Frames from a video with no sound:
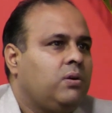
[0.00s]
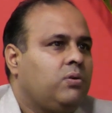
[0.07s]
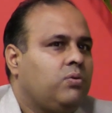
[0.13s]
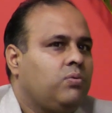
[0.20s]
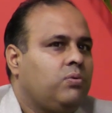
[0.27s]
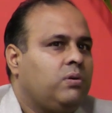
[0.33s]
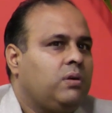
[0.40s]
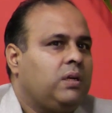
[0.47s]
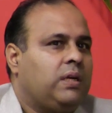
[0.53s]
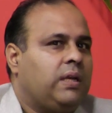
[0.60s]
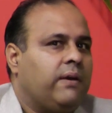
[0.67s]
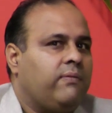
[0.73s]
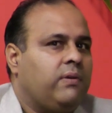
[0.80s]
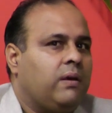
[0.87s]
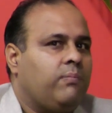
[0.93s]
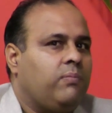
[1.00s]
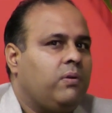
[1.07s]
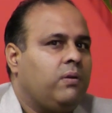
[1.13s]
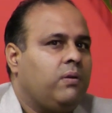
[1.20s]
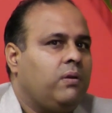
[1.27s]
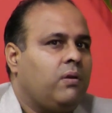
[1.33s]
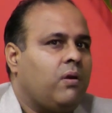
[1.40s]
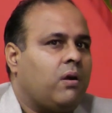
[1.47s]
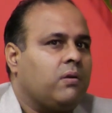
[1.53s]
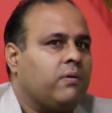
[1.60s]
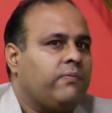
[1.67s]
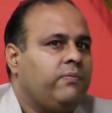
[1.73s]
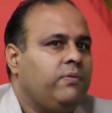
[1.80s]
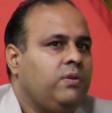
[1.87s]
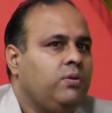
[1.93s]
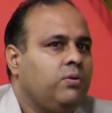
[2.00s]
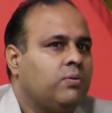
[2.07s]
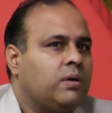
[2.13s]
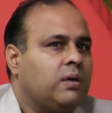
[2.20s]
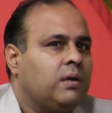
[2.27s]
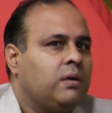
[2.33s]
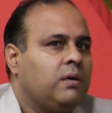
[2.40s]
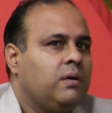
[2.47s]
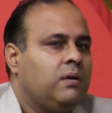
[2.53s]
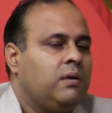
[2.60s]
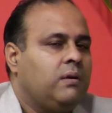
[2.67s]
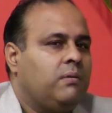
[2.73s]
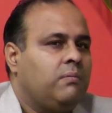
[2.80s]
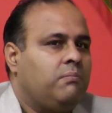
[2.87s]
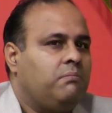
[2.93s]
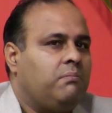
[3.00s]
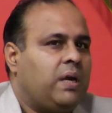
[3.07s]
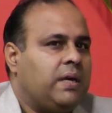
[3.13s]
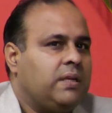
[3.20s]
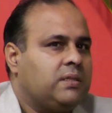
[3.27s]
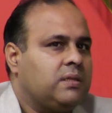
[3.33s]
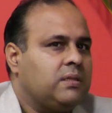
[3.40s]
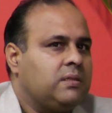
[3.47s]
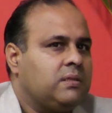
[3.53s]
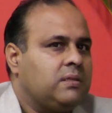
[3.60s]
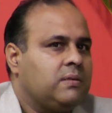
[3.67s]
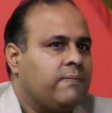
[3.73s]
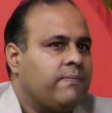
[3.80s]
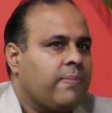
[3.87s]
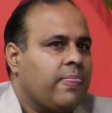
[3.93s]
to develop a lot of newer medicines